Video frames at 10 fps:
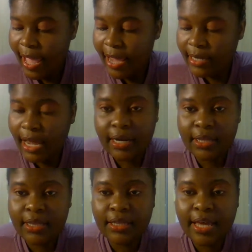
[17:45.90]
And
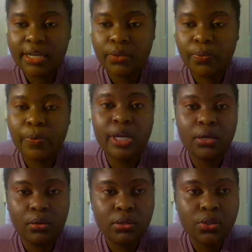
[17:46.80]
another thing that we
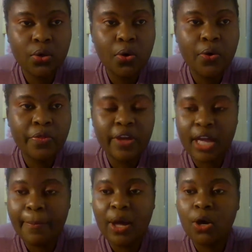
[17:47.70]
can also think
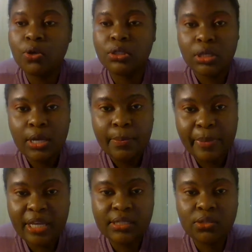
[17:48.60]
about
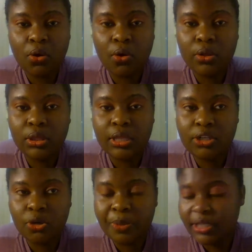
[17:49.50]
based on the
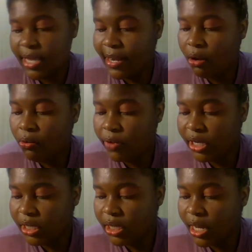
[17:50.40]
topics that are
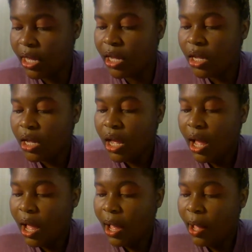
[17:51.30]
already here.
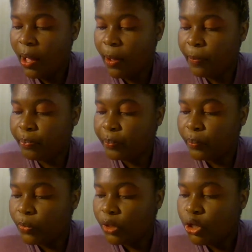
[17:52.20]
Um,
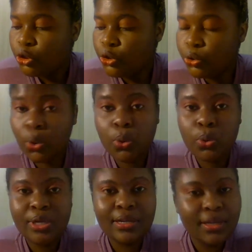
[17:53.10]

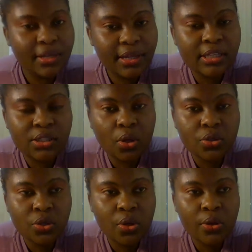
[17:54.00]
so it's
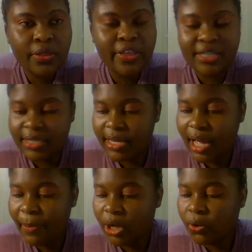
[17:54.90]
also this thing
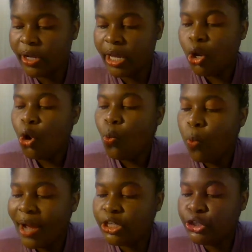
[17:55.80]
about okay,
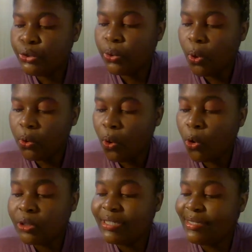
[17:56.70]
what do you
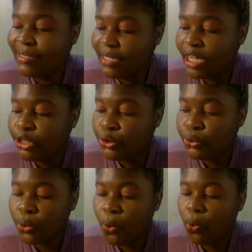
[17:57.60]
hold dear to
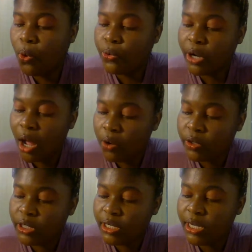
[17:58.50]
your own
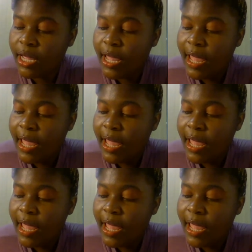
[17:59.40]
country,